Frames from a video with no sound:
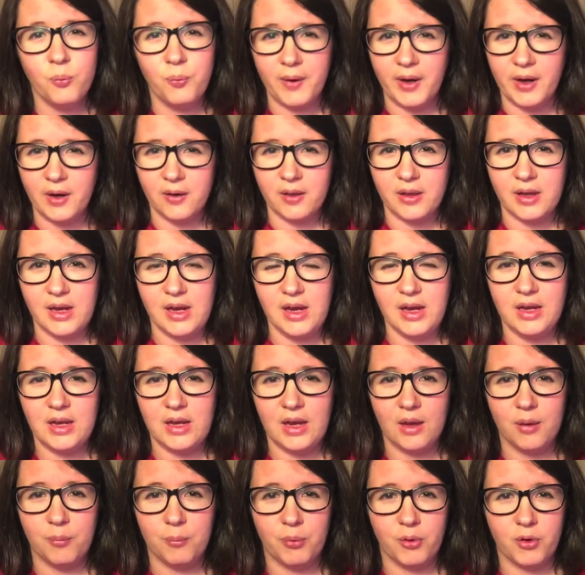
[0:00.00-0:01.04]
rarely
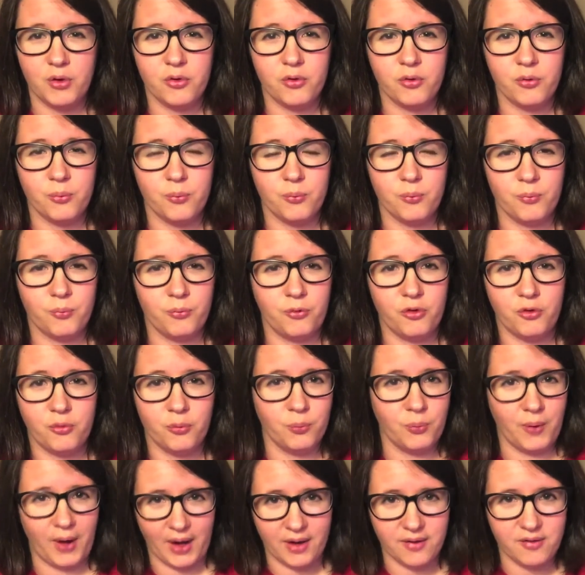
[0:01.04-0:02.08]
get books
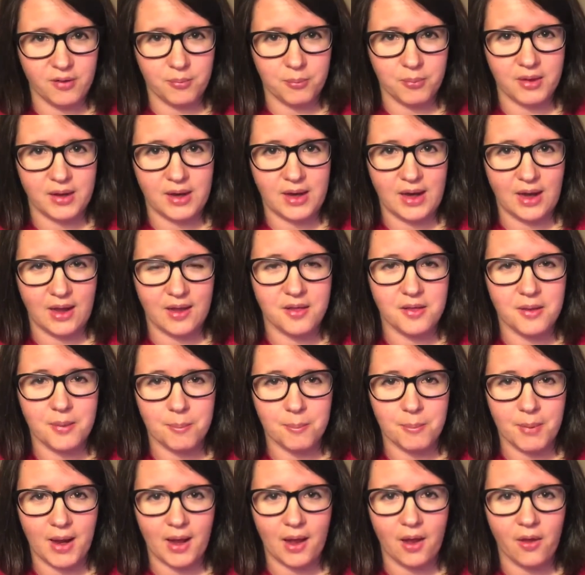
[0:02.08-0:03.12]
just randomly in the
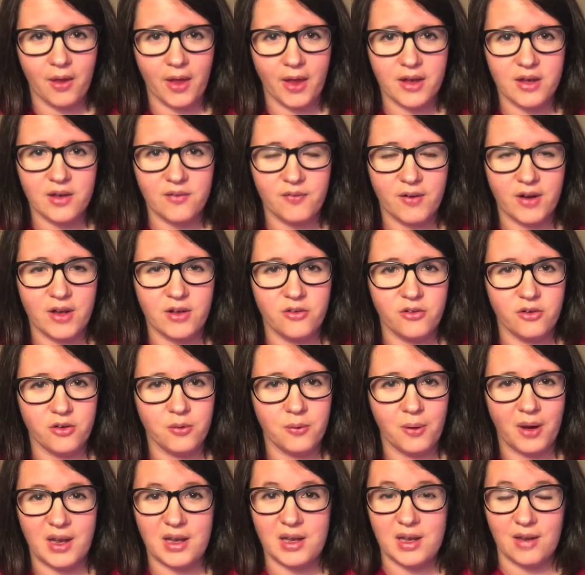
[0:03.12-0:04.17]
mail, and if I
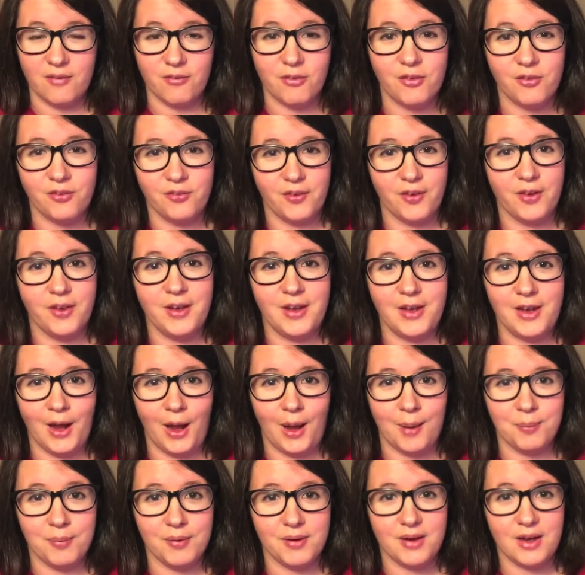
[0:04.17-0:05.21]
do, I never feel any
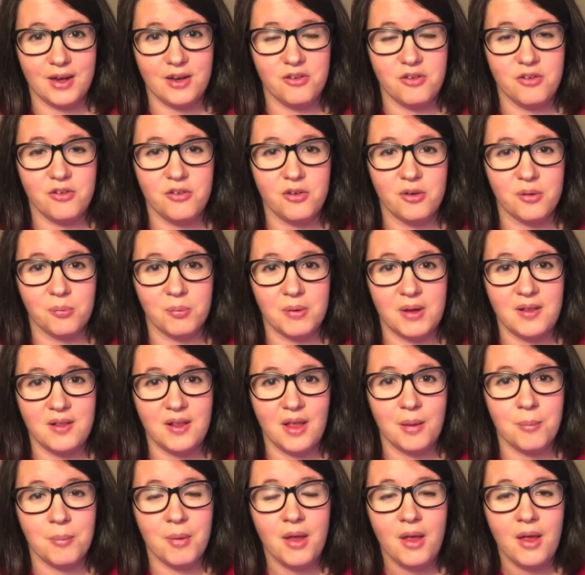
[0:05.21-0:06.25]
obligation to read
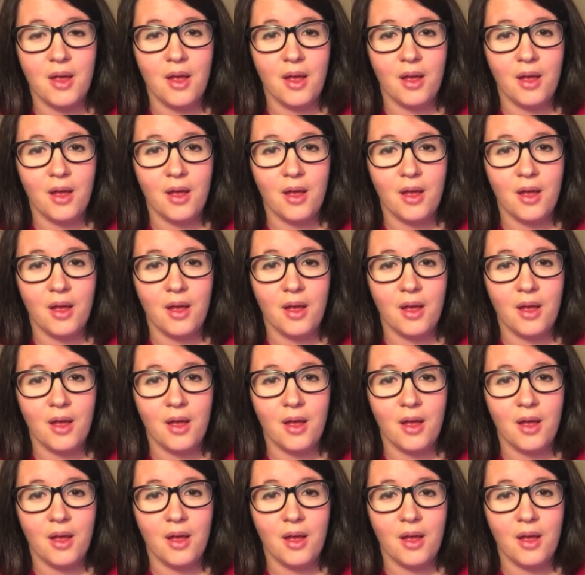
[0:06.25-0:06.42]
them.